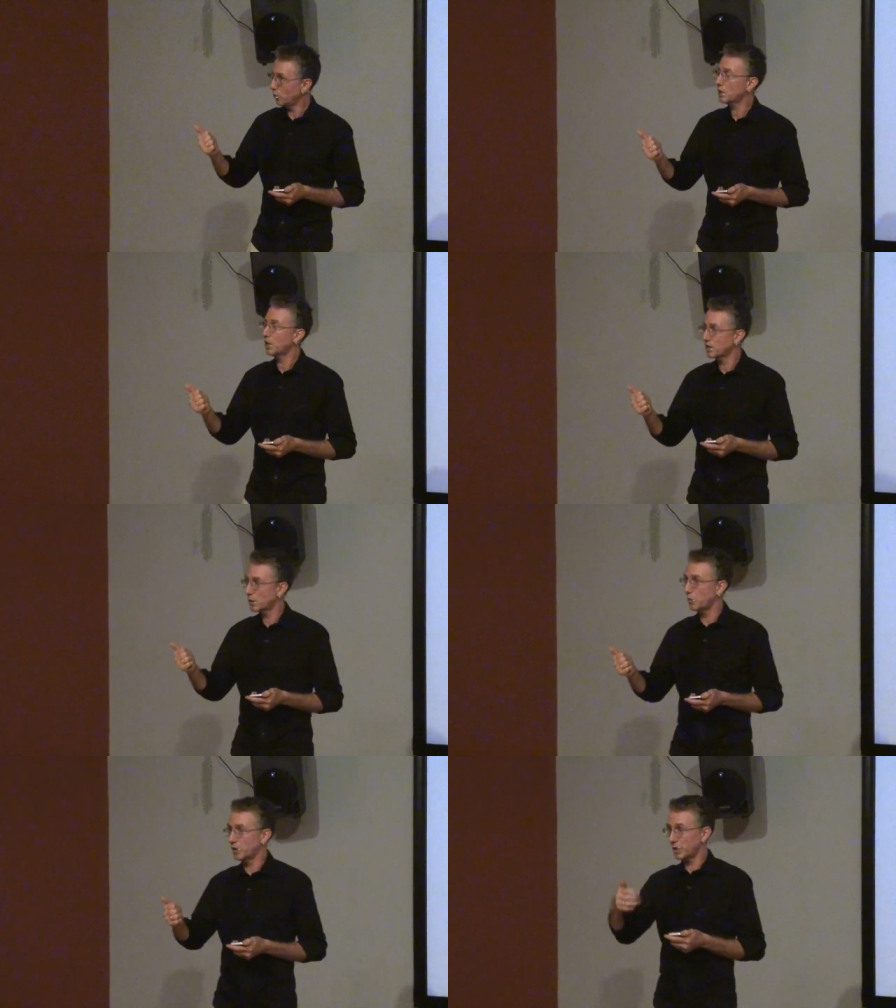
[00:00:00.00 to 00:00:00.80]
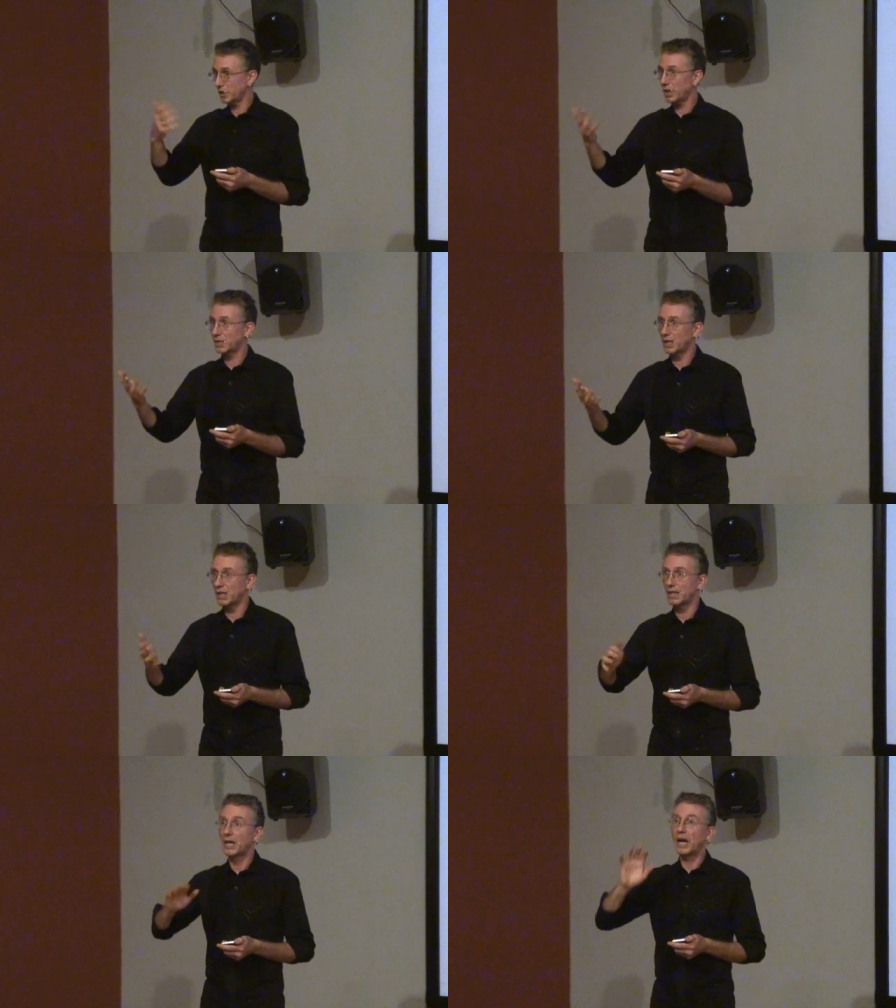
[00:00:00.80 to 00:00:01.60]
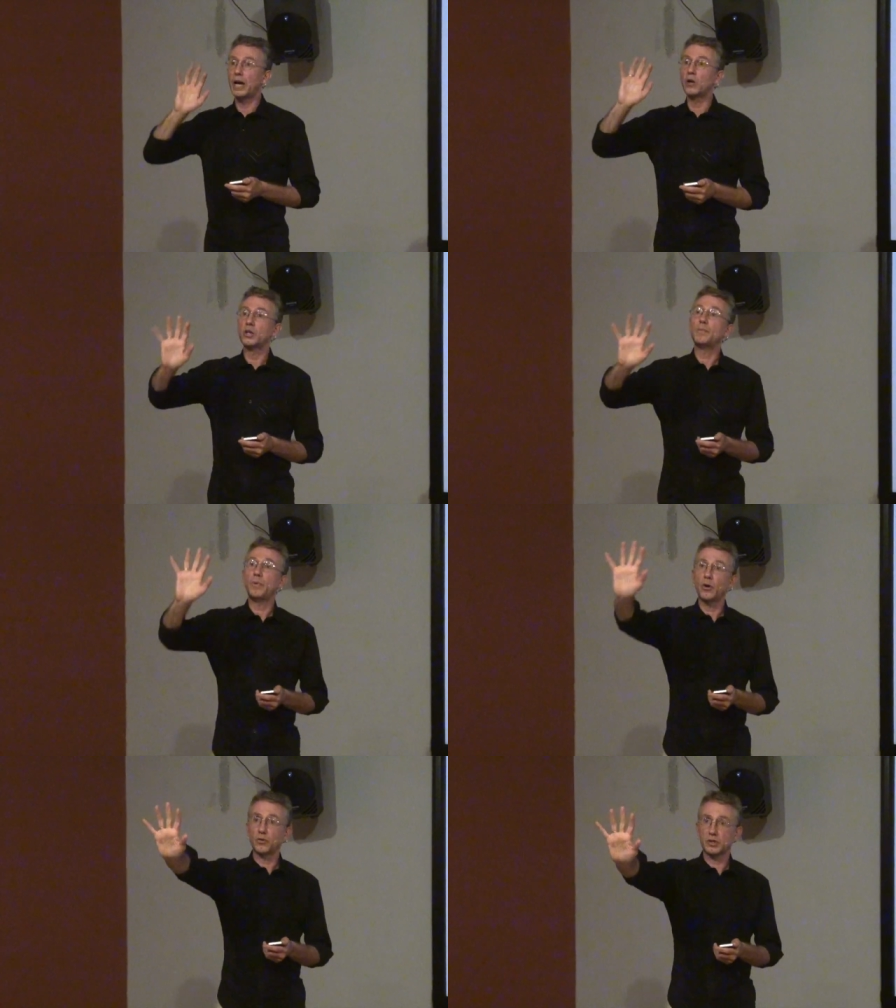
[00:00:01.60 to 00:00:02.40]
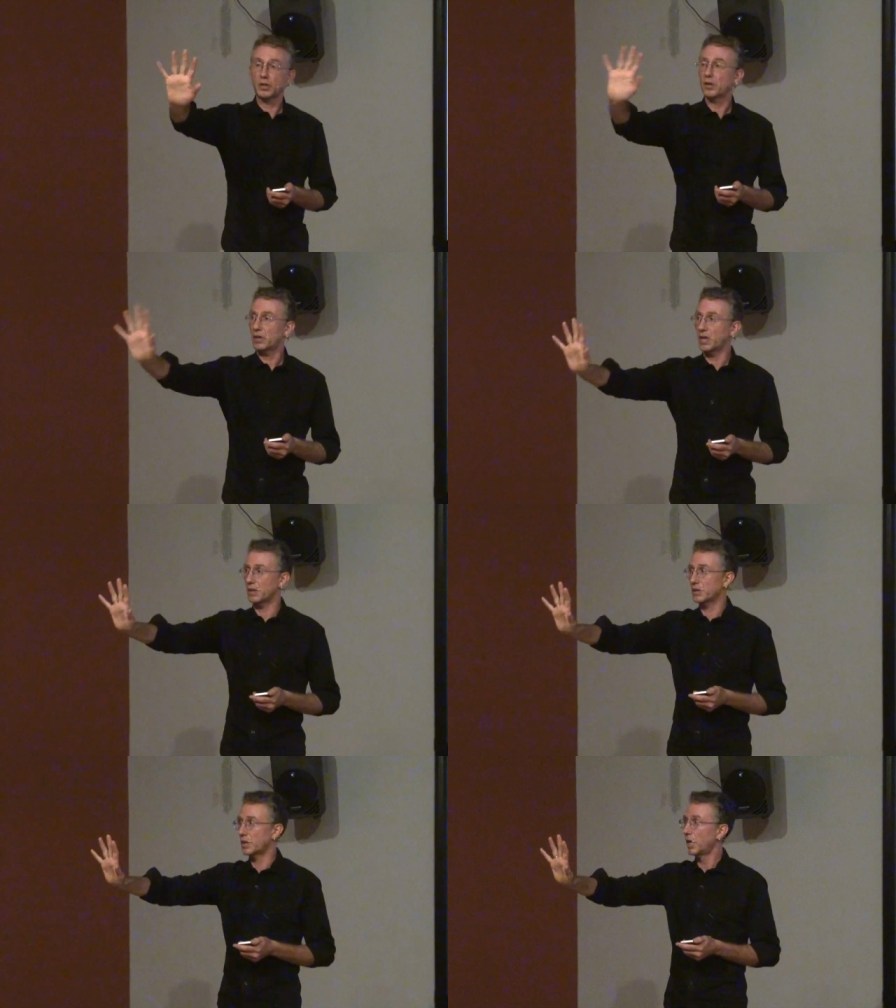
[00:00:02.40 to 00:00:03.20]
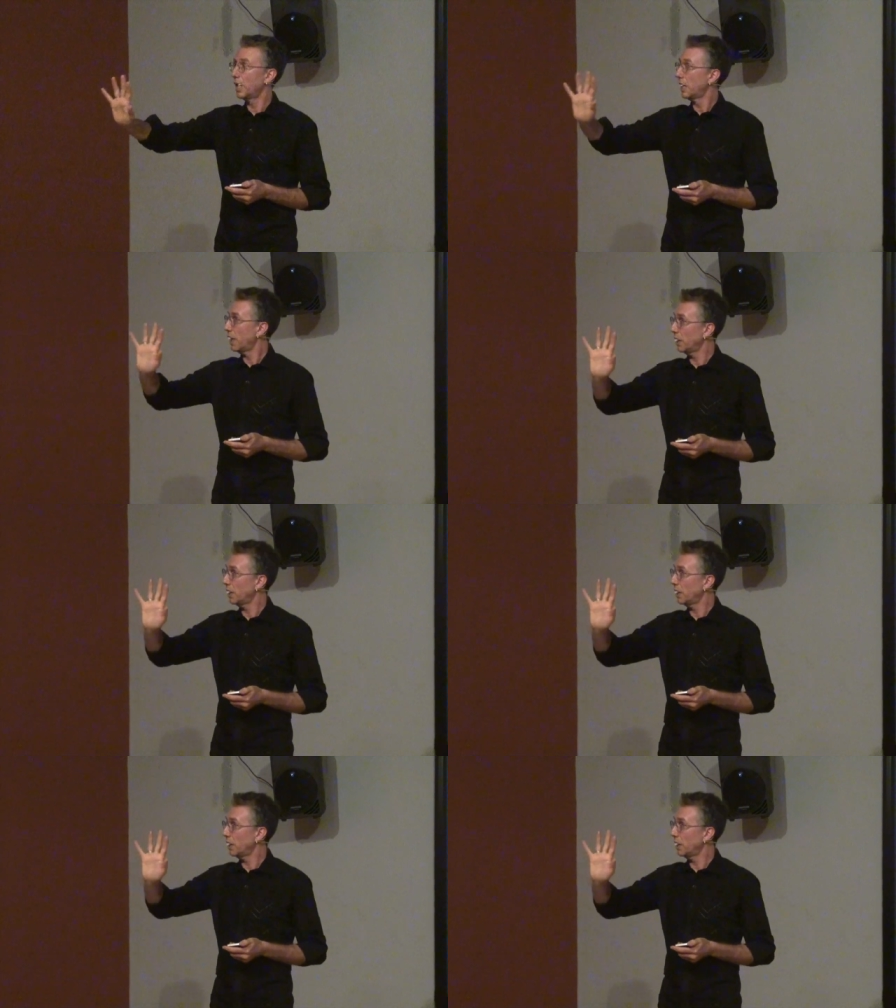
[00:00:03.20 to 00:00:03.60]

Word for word: The first consequence, as I said, I don't impose things.